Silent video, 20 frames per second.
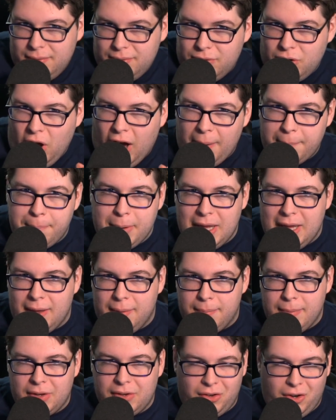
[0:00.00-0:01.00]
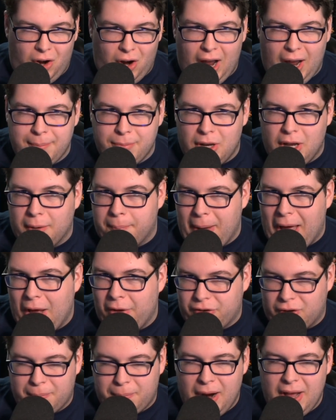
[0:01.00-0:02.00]
not be Mr. I'm Doug
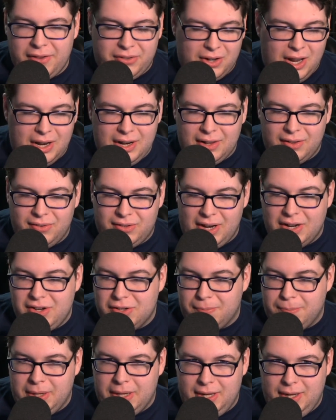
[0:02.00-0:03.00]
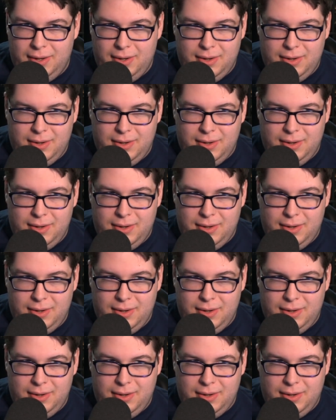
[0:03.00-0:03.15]
Bowser, president, instead just be